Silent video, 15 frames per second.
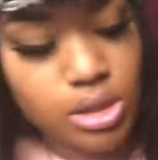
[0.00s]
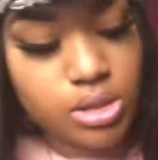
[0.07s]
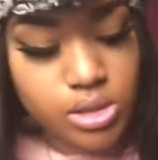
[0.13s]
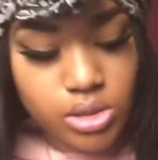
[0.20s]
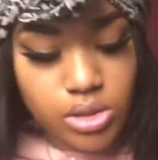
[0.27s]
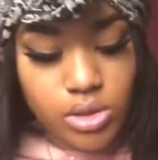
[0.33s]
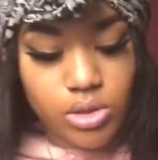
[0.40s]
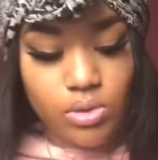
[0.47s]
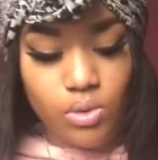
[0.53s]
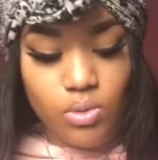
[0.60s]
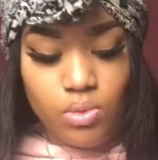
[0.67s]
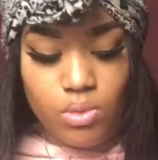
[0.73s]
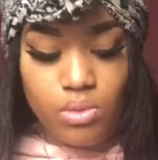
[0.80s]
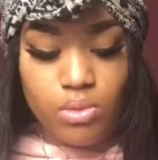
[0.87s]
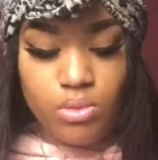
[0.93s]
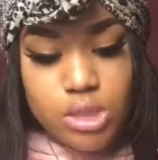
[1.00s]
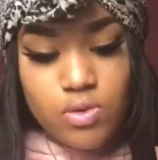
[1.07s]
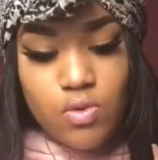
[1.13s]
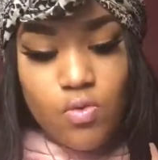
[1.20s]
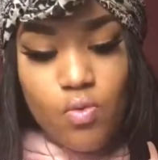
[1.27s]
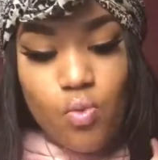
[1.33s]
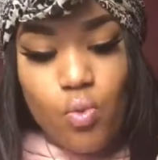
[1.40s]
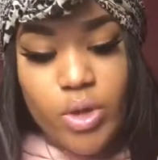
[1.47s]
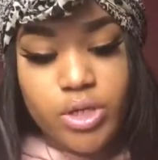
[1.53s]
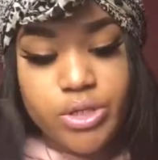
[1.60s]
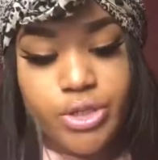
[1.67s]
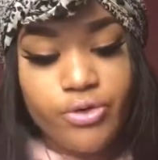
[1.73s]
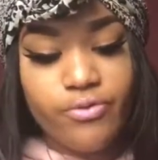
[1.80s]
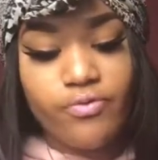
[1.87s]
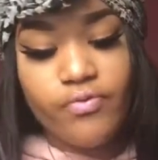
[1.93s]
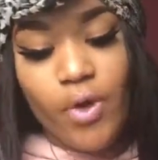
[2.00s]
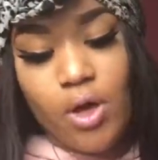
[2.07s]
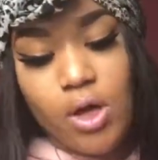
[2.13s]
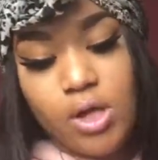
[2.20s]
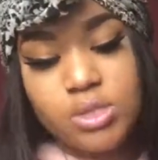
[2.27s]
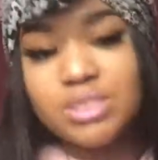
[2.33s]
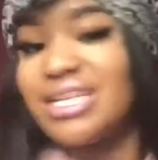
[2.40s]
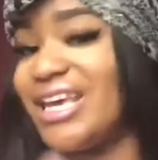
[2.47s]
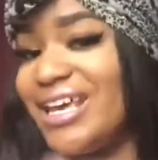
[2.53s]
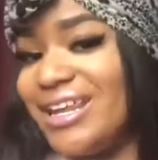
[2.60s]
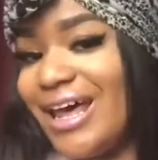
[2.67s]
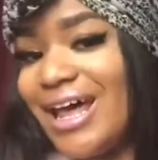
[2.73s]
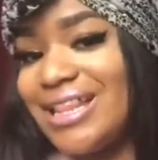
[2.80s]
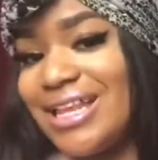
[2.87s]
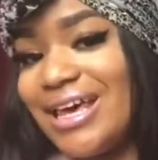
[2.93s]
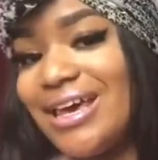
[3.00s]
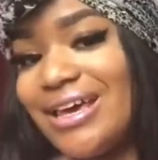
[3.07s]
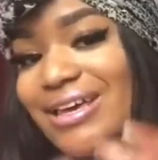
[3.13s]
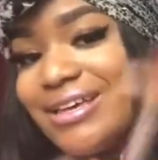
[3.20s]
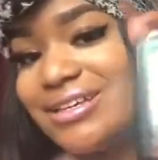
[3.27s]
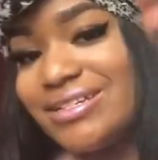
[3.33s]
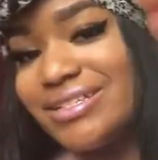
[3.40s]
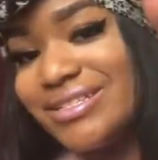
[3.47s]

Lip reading: That's cute. Winter falls in LA.